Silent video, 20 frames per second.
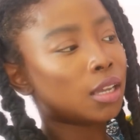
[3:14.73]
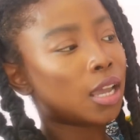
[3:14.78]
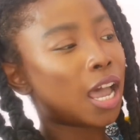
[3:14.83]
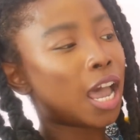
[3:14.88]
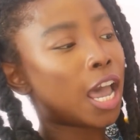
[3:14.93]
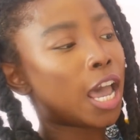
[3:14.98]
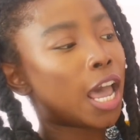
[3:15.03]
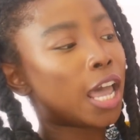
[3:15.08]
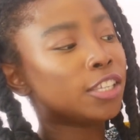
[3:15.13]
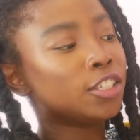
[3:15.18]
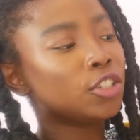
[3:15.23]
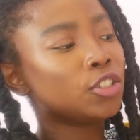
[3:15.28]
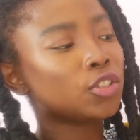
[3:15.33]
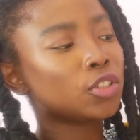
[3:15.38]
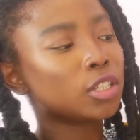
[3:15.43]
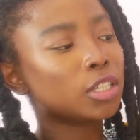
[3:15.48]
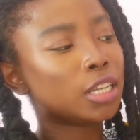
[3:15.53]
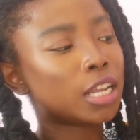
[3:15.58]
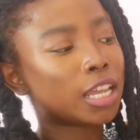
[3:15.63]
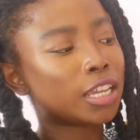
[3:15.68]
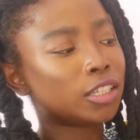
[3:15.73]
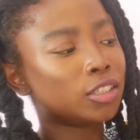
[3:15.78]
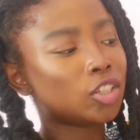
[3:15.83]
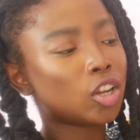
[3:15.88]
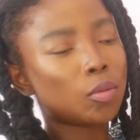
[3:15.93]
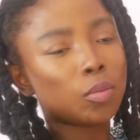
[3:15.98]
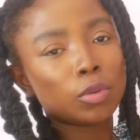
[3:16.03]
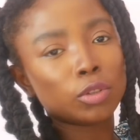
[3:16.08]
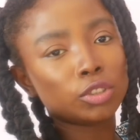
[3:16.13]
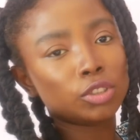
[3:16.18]
I usually like
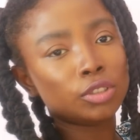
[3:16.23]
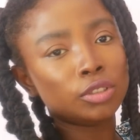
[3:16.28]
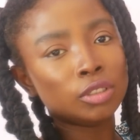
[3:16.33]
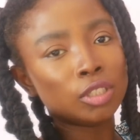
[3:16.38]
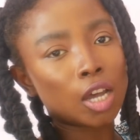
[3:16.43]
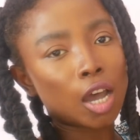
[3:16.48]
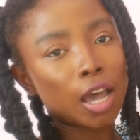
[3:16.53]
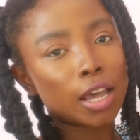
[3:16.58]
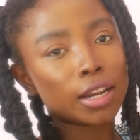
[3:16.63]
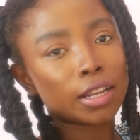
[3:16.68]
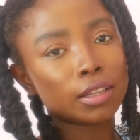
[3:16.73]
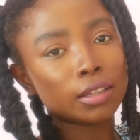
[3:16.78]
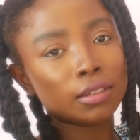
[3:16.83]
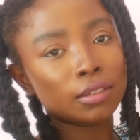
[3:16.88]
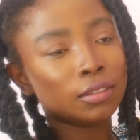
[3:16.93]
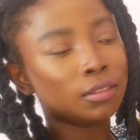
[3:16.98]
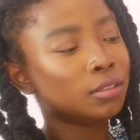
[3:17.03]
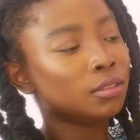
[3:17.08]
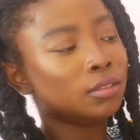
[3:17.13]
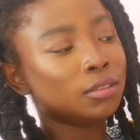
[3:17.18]
double knot it.